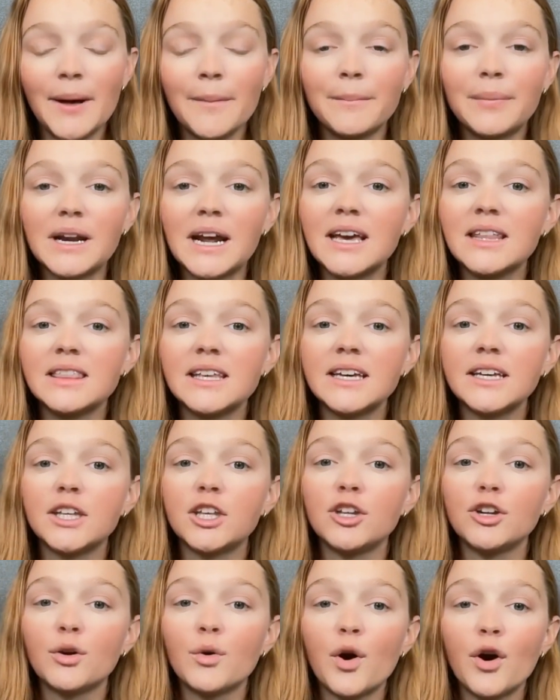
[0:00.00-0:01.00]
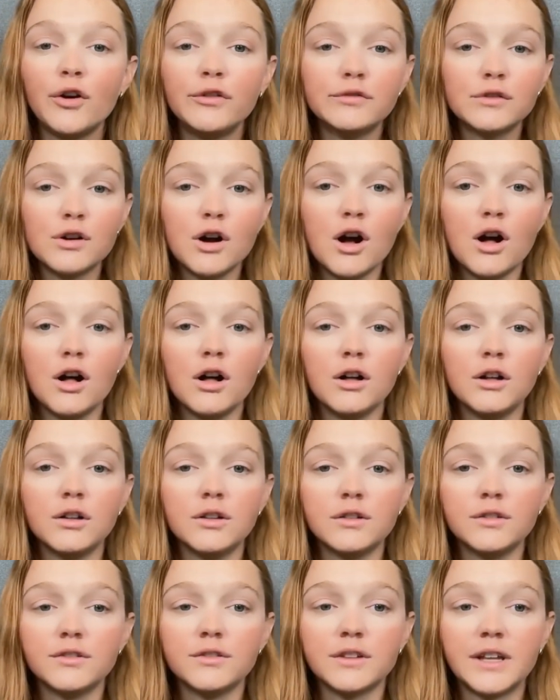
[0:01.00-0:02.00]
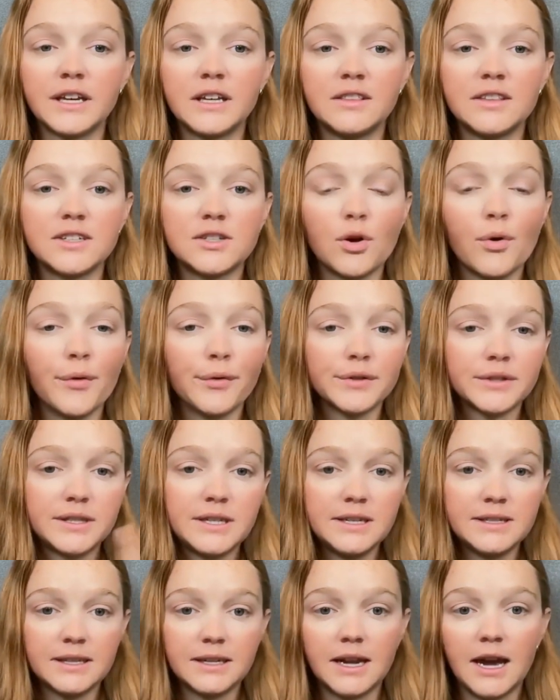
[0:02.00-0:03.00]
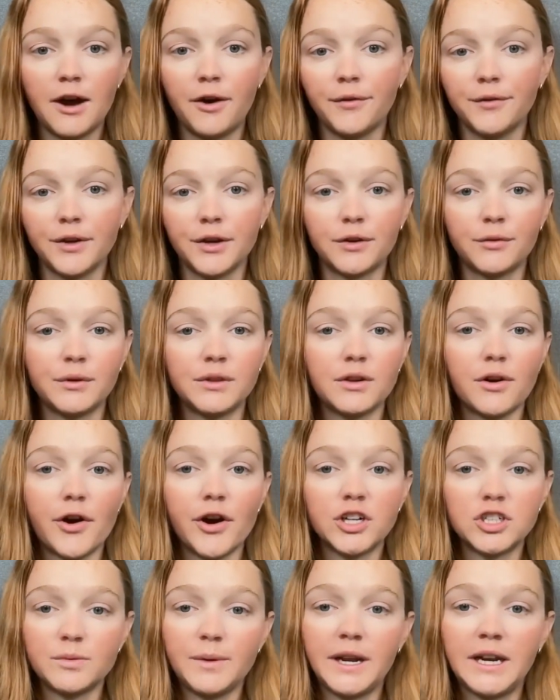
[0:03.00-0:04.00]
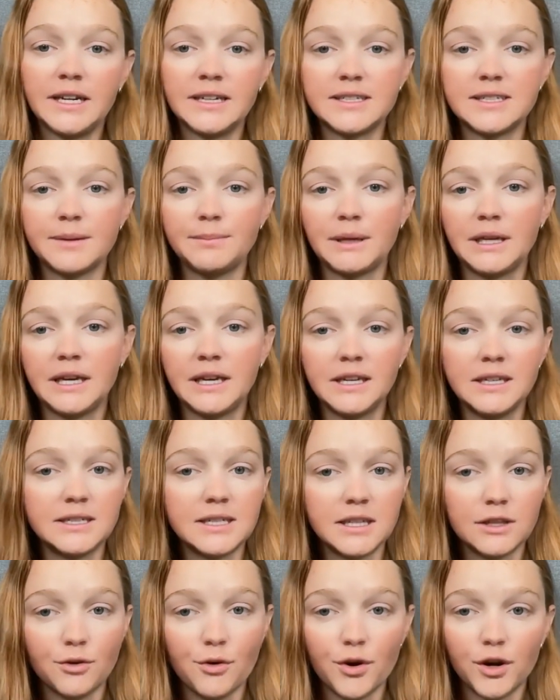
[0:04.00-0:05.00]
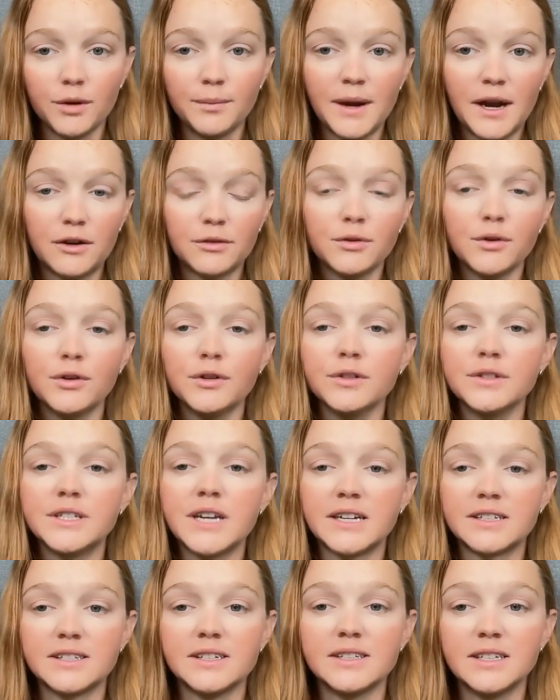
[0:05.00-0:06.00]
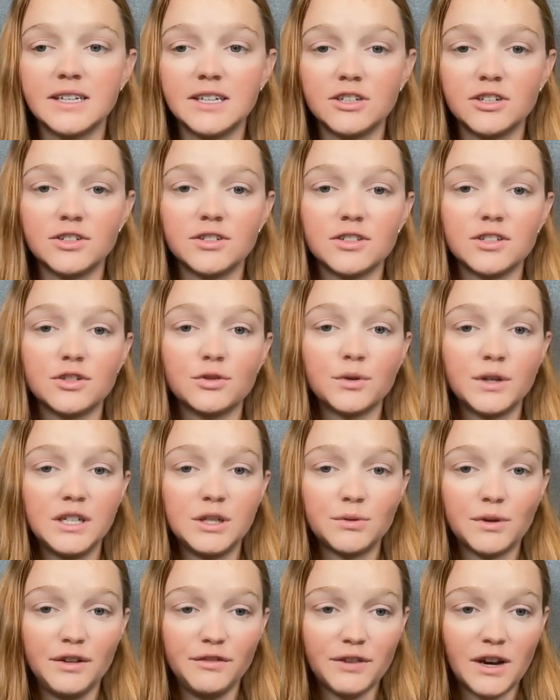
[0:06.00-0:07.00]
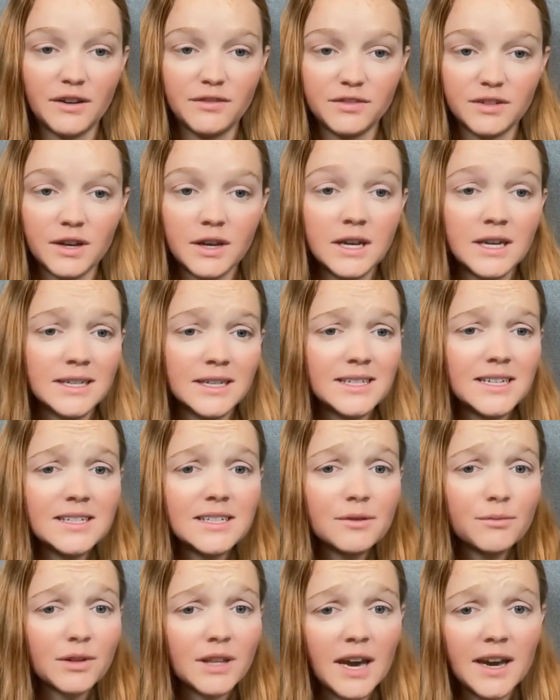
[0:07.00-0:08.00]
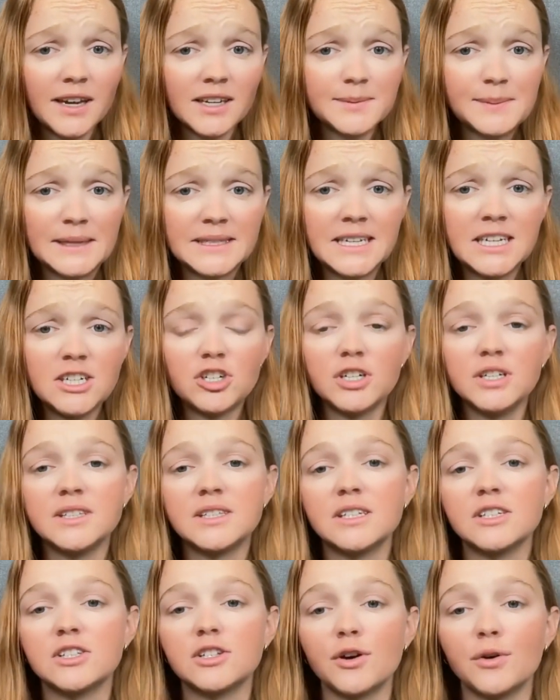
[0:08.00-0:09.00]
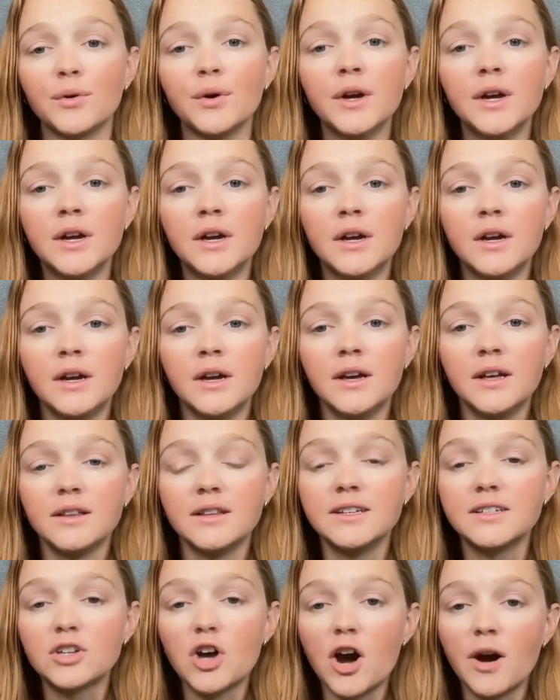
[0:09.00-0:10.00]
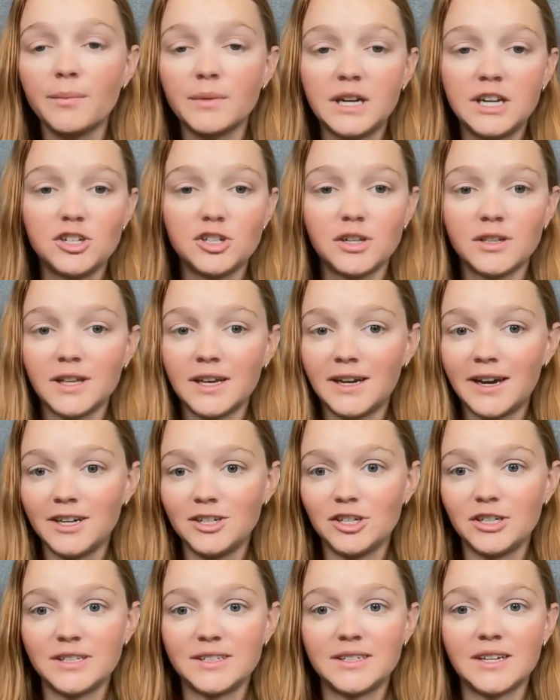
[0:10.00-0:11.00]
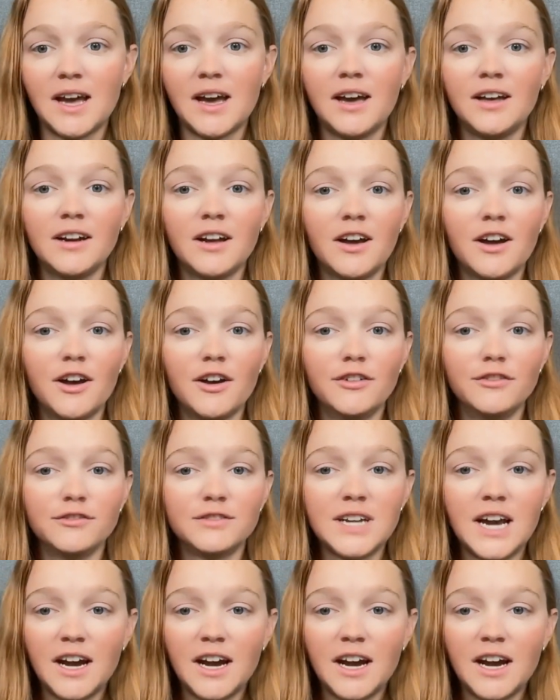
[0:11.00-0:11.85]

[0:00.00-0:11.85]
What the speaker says: But I think overall, like this whole season outlook with Arch Manning stepping into the quarterback role, Texas enters the 2025 season with high expectations, and so this combination, like I just said, of